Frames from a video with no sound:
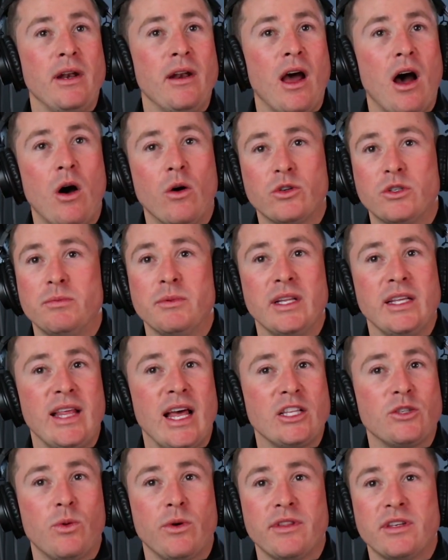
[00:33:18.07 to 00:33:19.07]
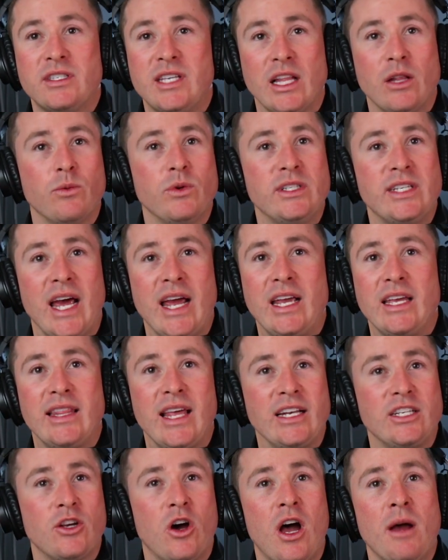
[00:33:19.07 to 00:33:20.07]
and ultimately that's what the seller would take at
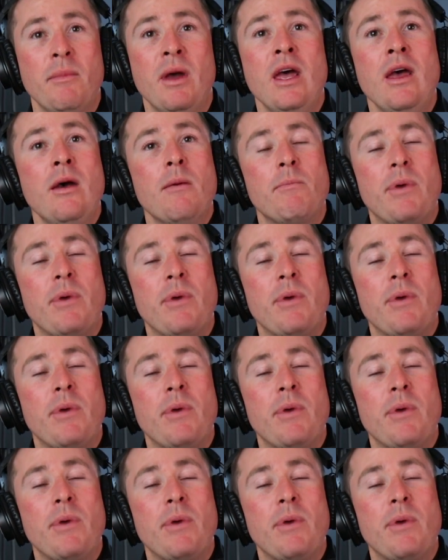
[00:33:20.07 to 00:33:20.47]
that time.